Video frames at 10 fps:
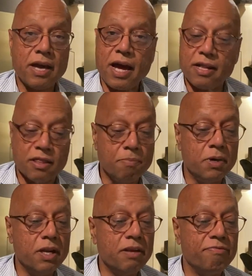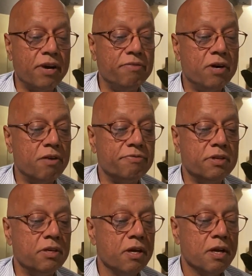at the Burley 5
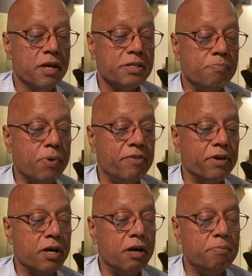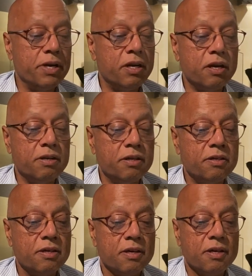Hartford. It's a private club in London.